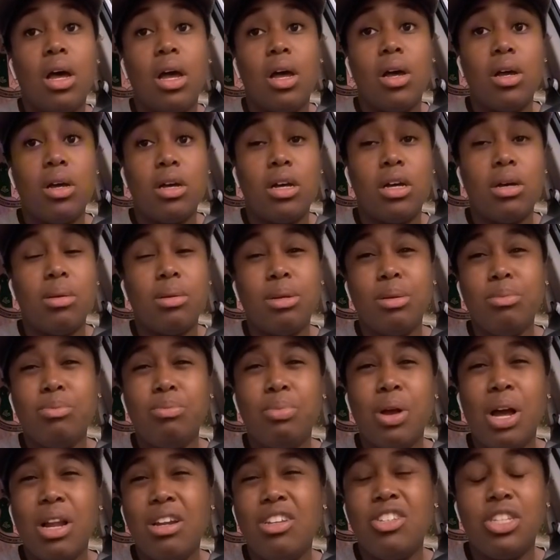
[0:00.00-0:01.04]
Uh, and I'm
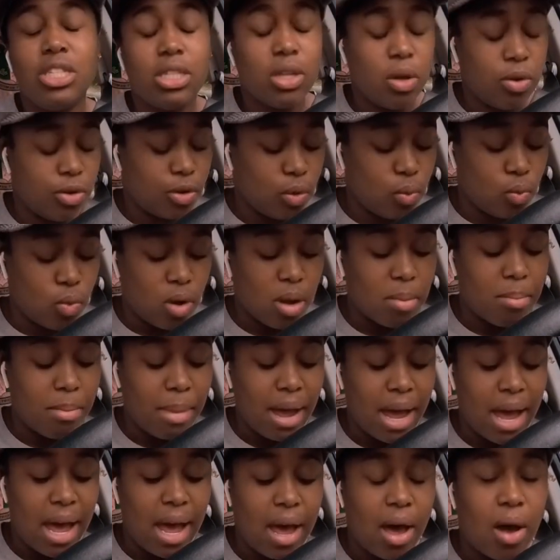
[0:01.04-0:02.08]
probably just gonna do one
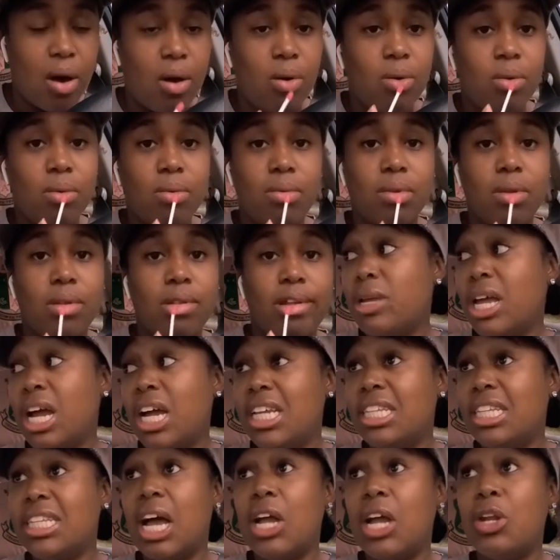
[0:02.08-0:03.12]
mile. To be
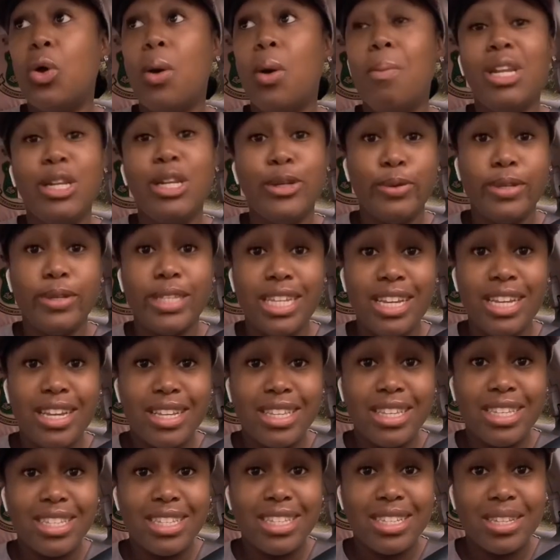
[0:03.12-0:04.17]
honest, I normally do six,